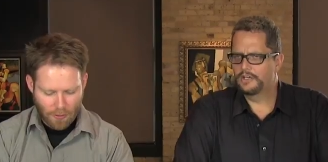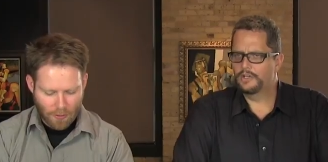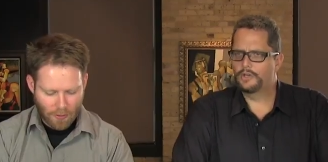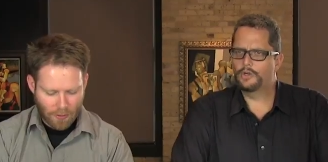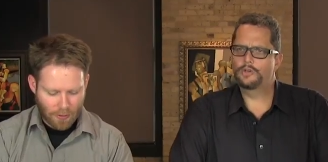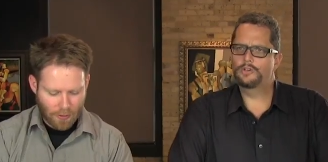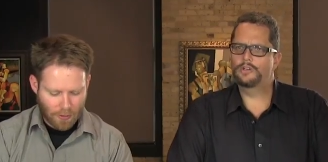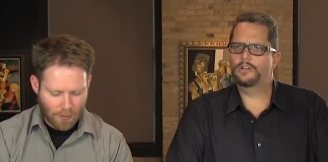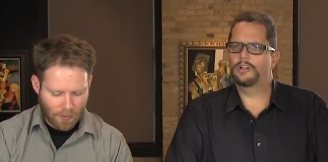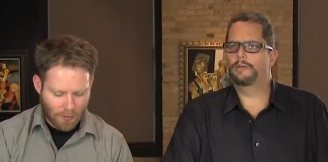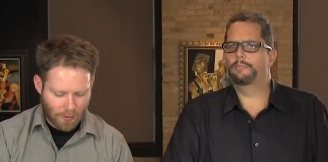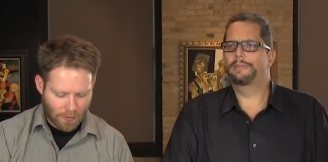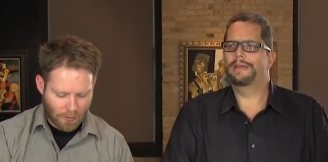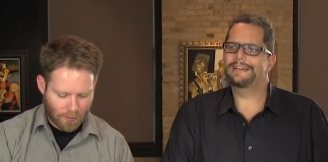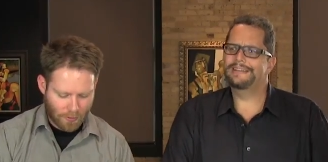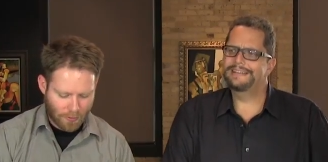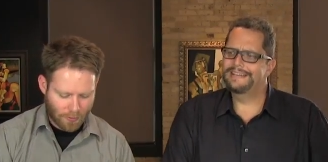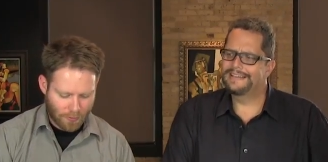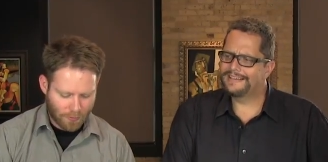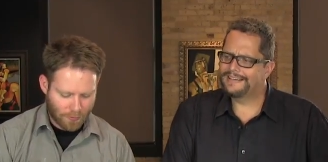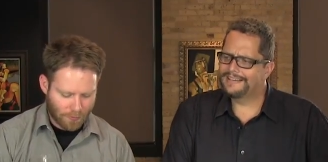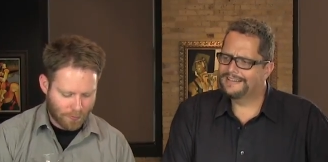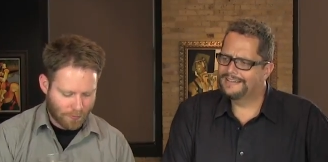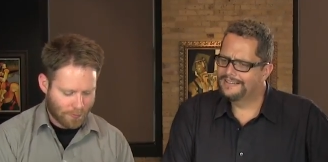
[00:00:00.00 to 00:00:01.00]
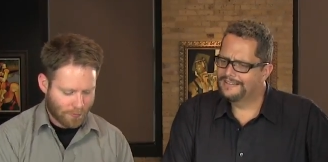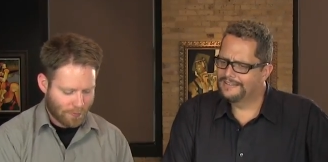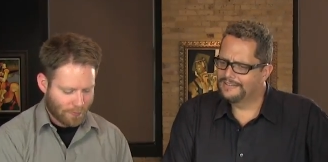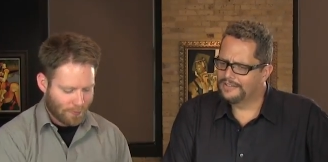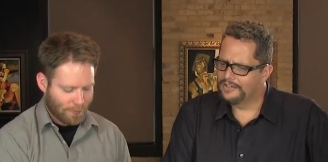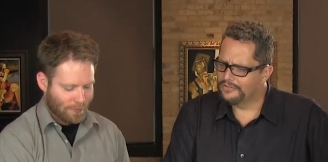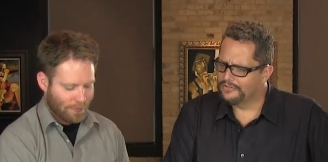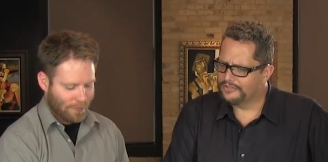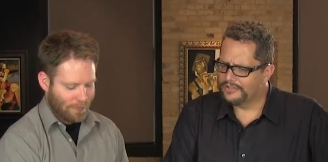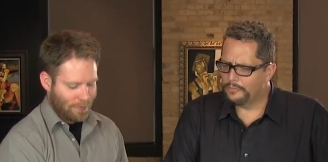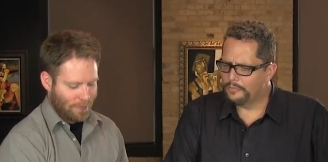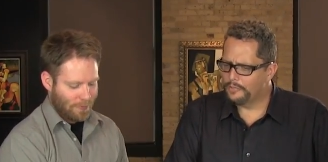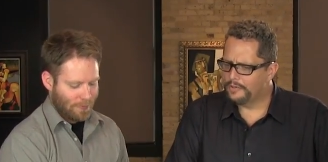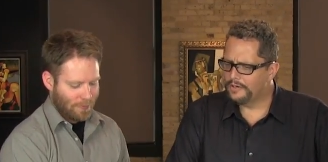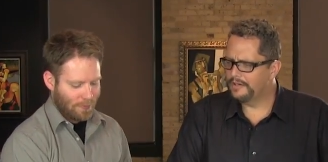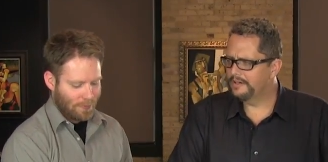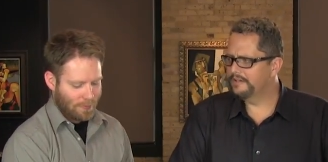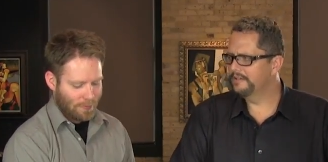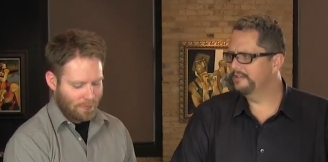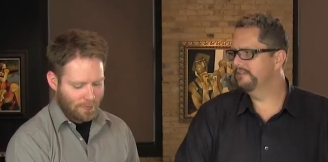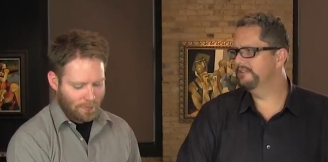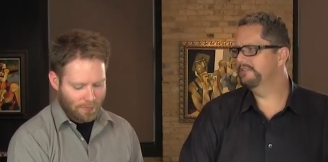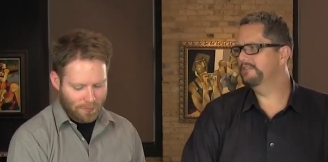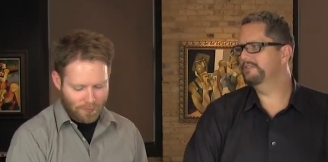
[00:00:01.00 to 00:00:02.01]
Speaker 1: Going on a picnic somewhere,
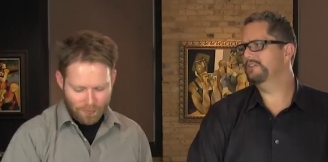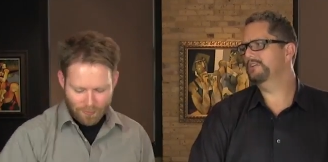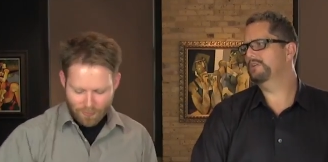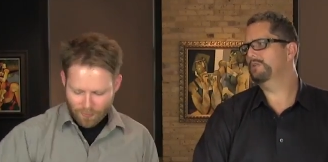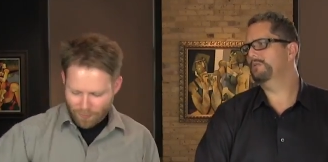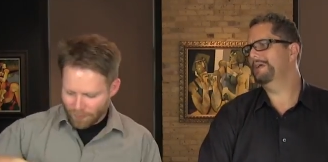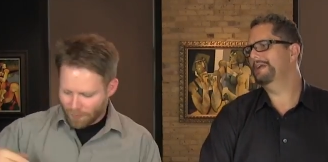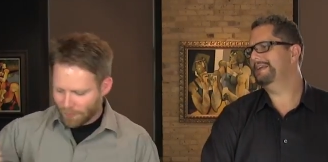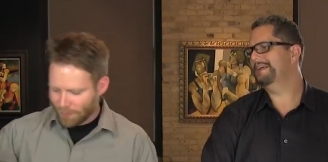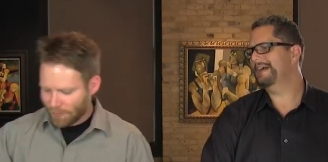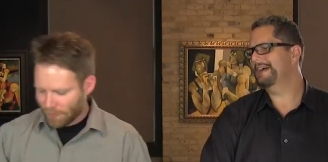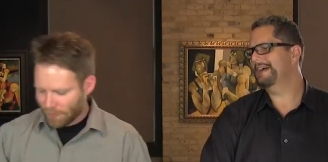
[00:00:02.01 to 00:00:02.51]
this is a great